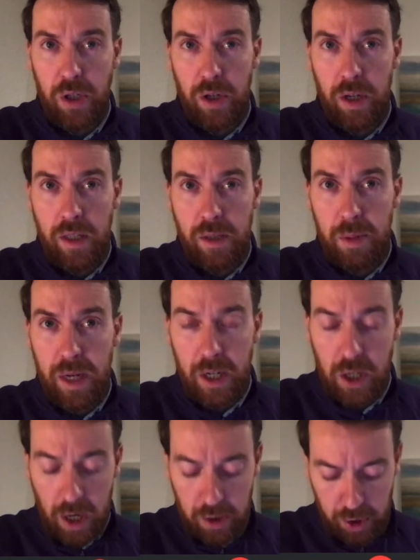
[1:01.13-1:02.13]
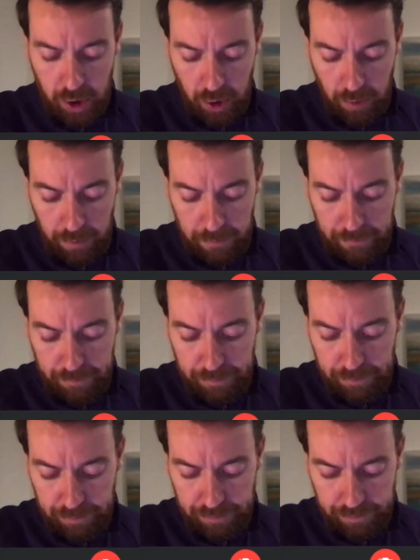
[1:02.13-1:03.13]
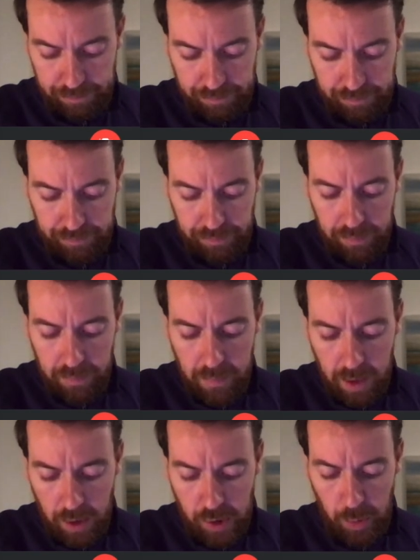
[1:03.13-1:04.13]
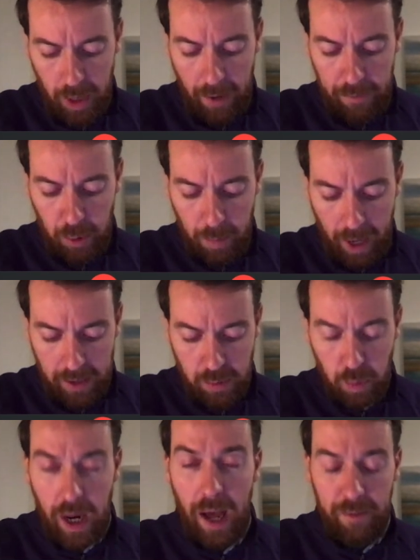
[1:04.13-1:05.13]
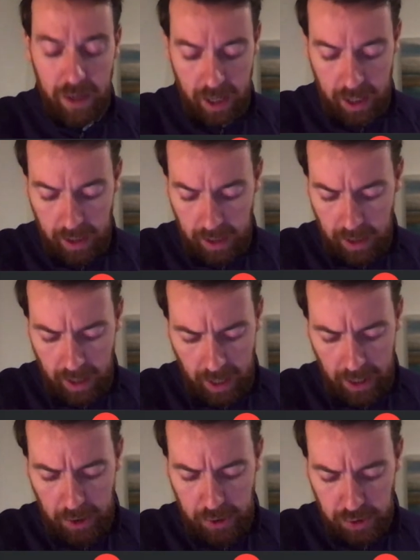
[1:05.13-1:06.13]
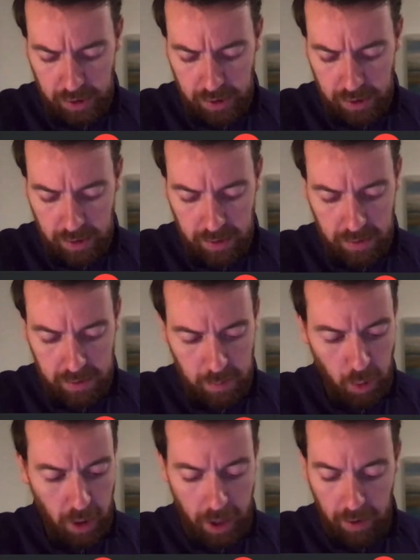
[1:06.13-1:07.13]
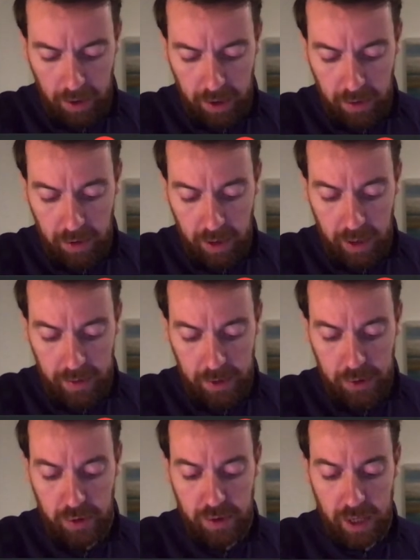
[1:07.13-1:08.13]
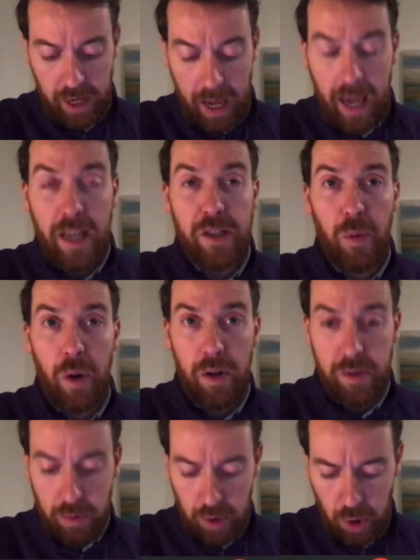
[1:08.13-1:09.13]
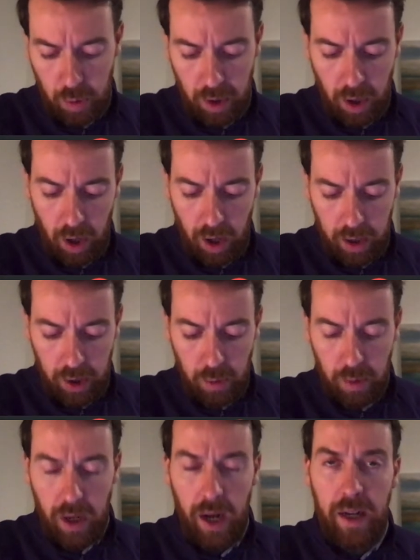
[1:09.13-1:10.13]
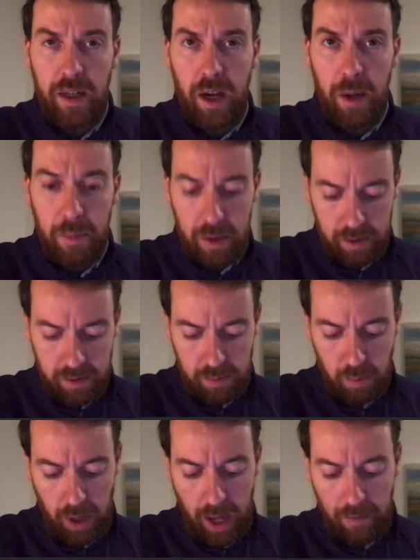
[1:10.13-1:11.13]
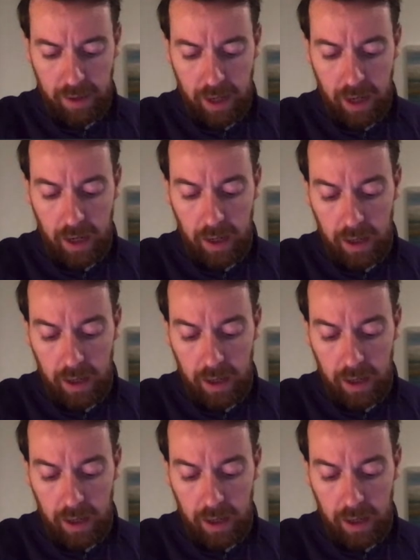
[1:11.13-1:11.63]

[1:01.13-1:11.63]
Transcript: is a potential energy curve. So we have u max 1/2 k. This is a small error here. This should say a squared. So u at any time is 1/2 k